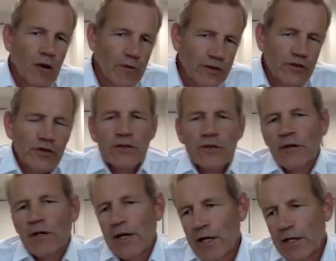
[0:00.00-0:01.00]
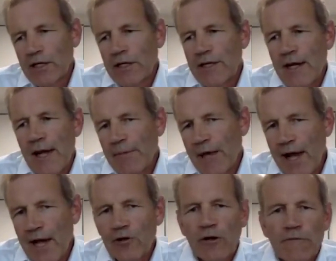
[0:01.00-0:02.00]
go into and
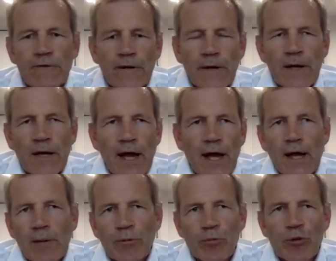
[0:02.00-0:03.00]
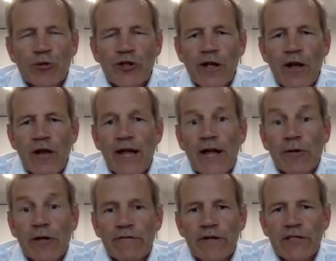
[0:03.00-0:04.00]
out of proportionally owned
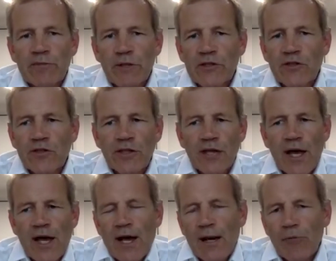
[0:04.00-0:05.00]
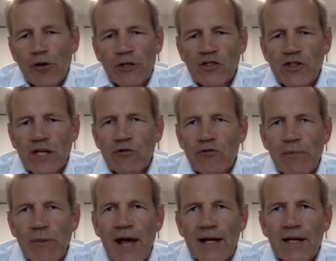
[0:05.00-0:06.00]
agri investments on a
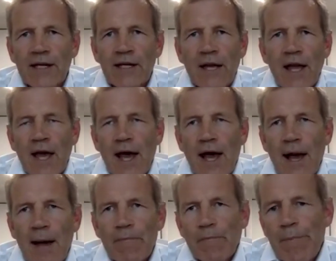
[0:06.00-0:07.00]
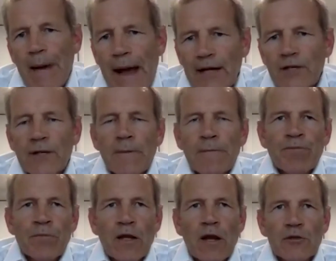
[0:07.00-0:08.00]
secondary market. But,
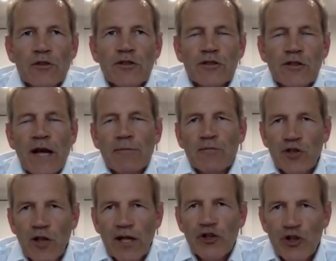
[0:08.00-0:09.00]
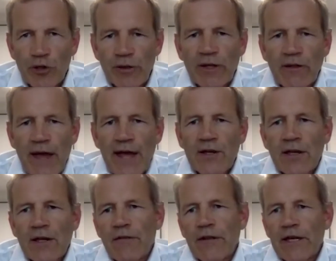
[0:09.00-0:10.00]
in doing
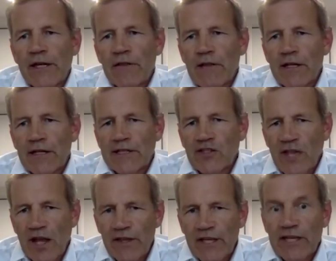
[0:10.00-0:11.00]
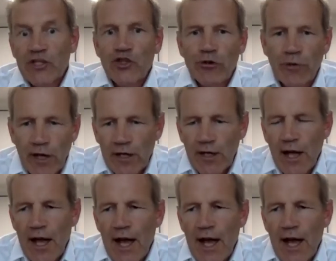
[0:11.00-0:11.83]
that, let's say the issuer